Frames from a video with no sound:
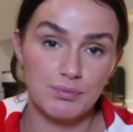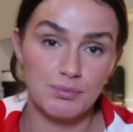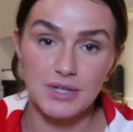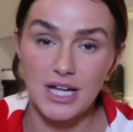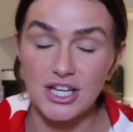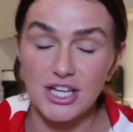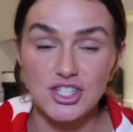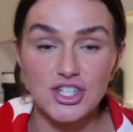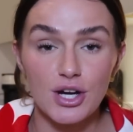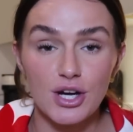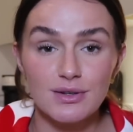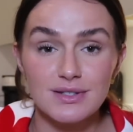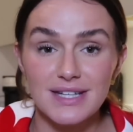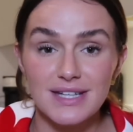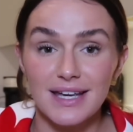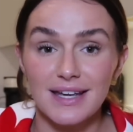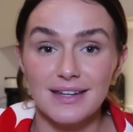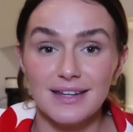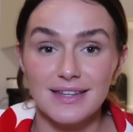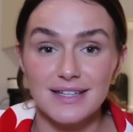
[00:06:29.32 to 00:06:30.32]
it's
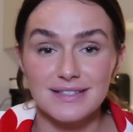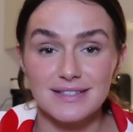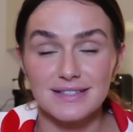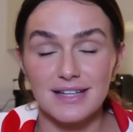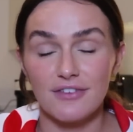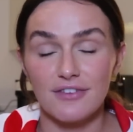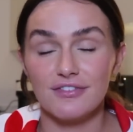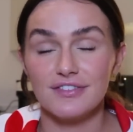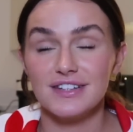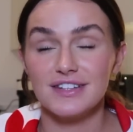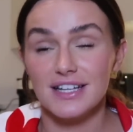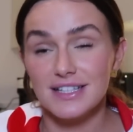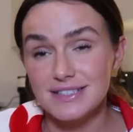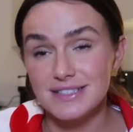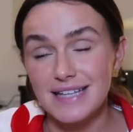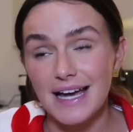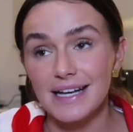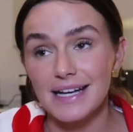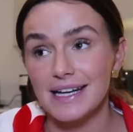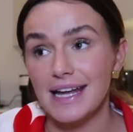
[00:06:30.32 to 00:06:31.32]
Chelsea. This stuff does
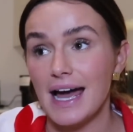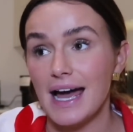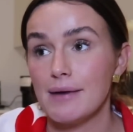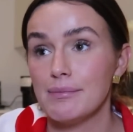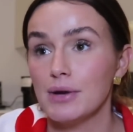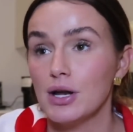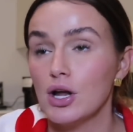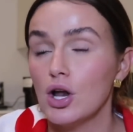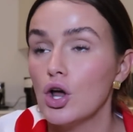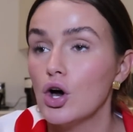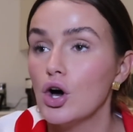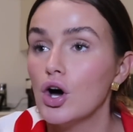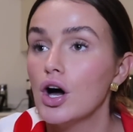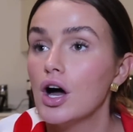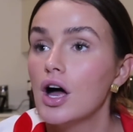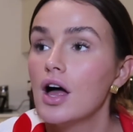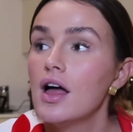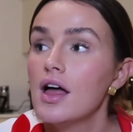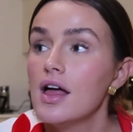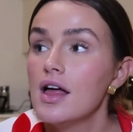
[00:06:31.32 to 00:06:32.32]
sadly happen a lot,
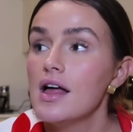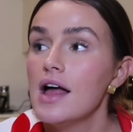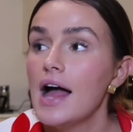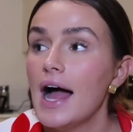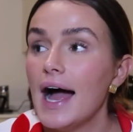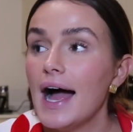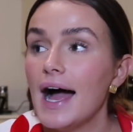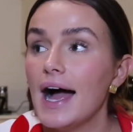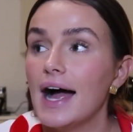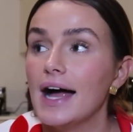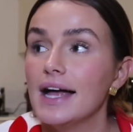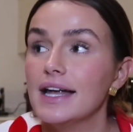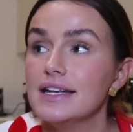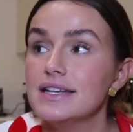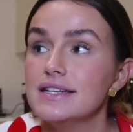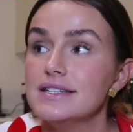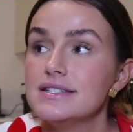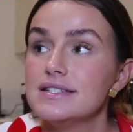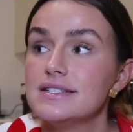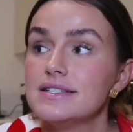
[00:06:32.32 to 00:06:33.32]

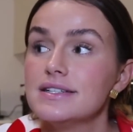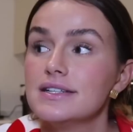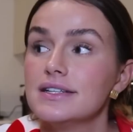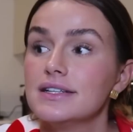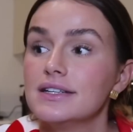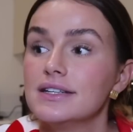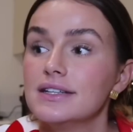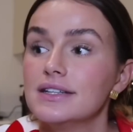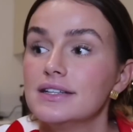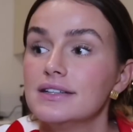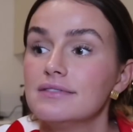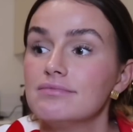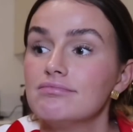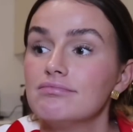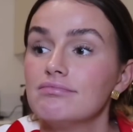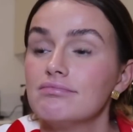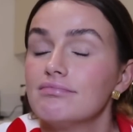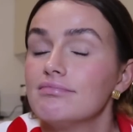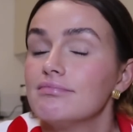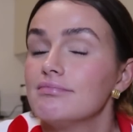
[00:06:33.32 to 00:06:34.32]
and
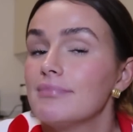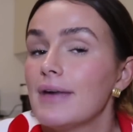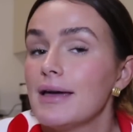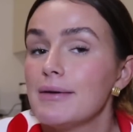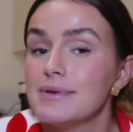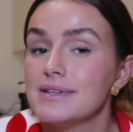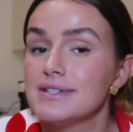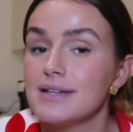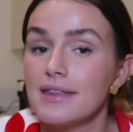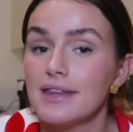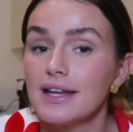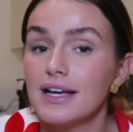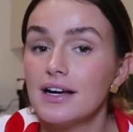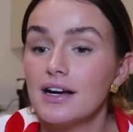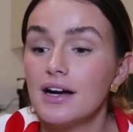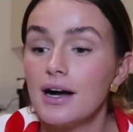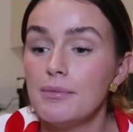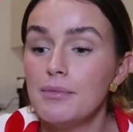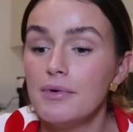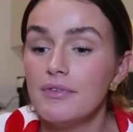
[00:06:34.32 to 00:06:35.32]
maybe something
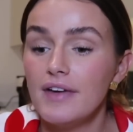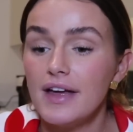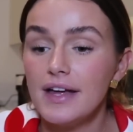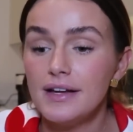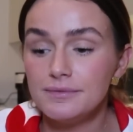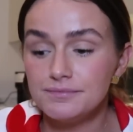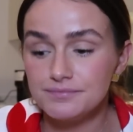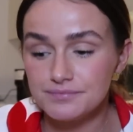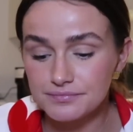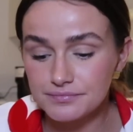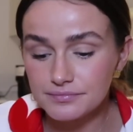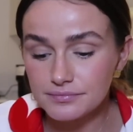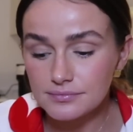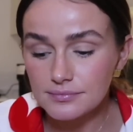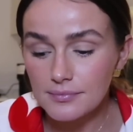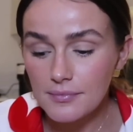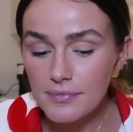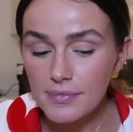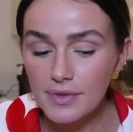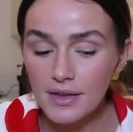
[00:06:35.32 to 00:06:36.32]
could come of
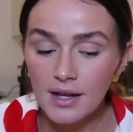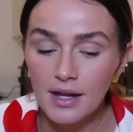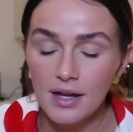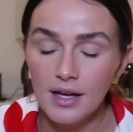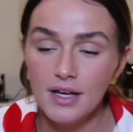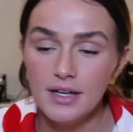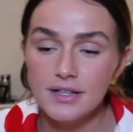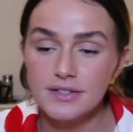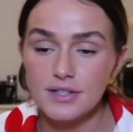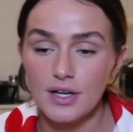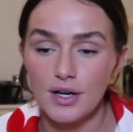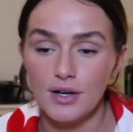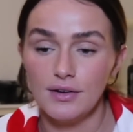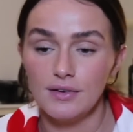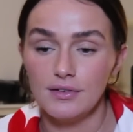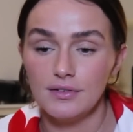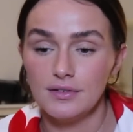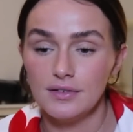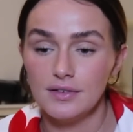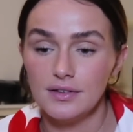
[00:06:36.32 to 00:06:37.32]
it. So
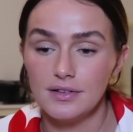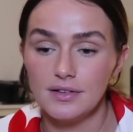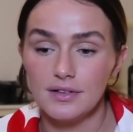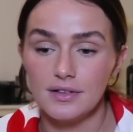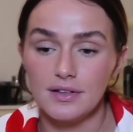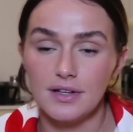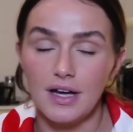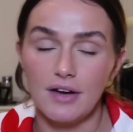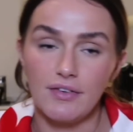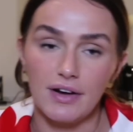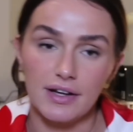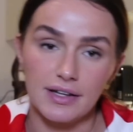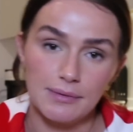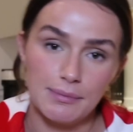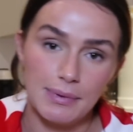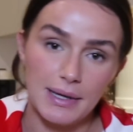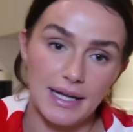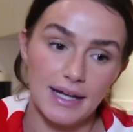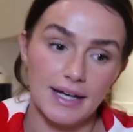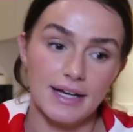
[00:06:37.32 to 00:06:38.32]
I rang
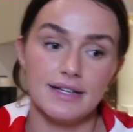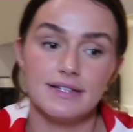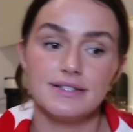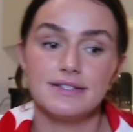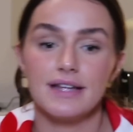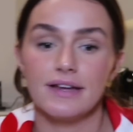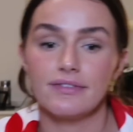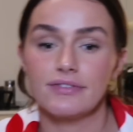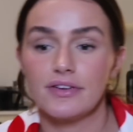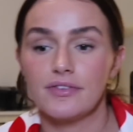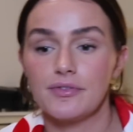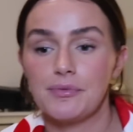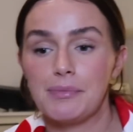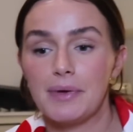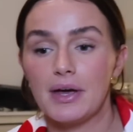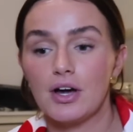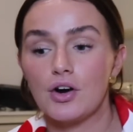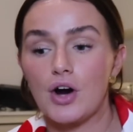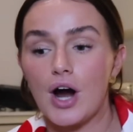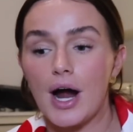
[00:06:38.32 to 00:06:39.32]
the police. They've given
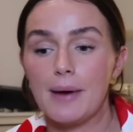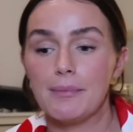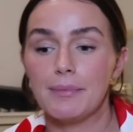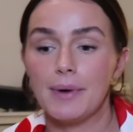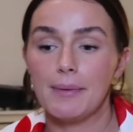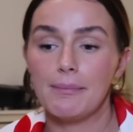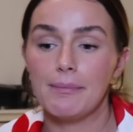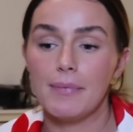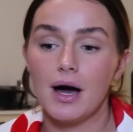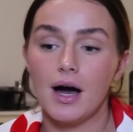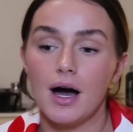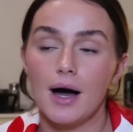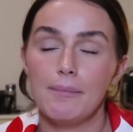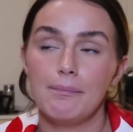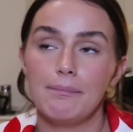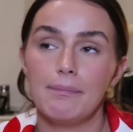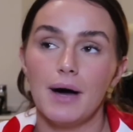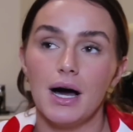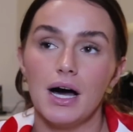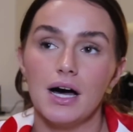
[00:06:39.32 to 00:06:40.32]
me a crime number,
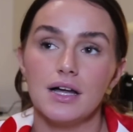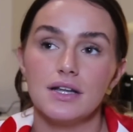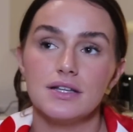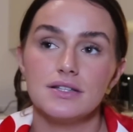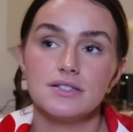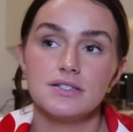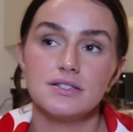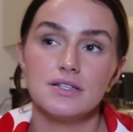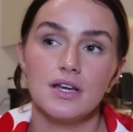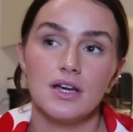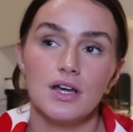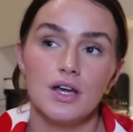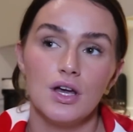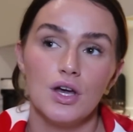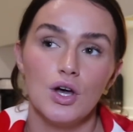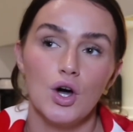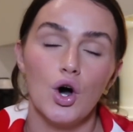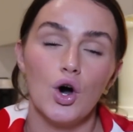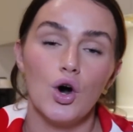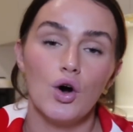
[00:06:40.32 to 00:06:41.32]
but
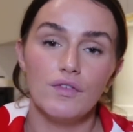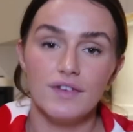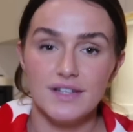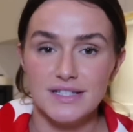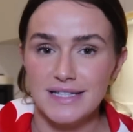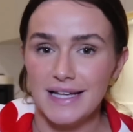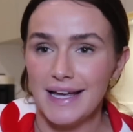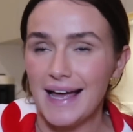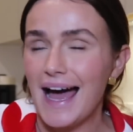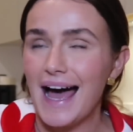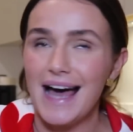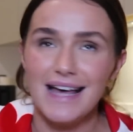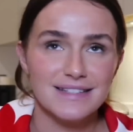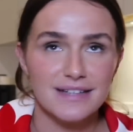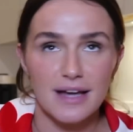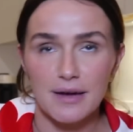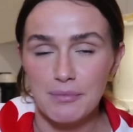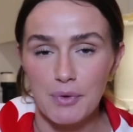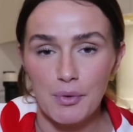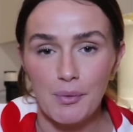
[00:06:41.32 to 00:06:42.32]
obviously, as
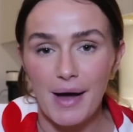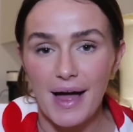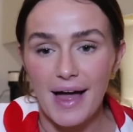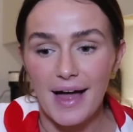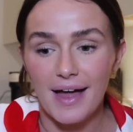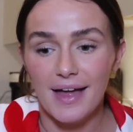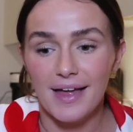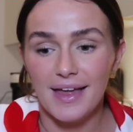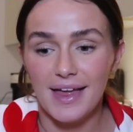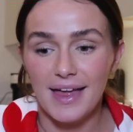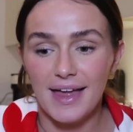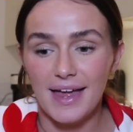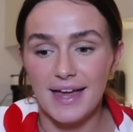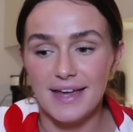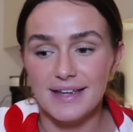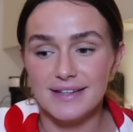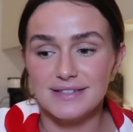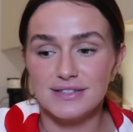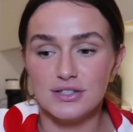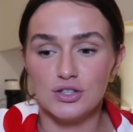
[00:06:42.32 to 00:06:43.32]
I'm aware,
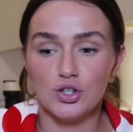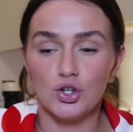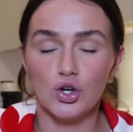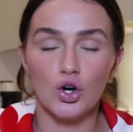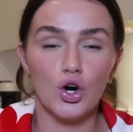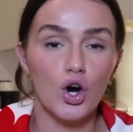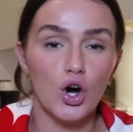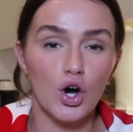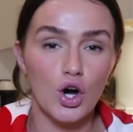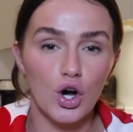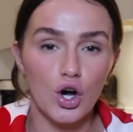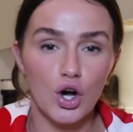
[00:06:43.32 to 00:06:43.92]
it's not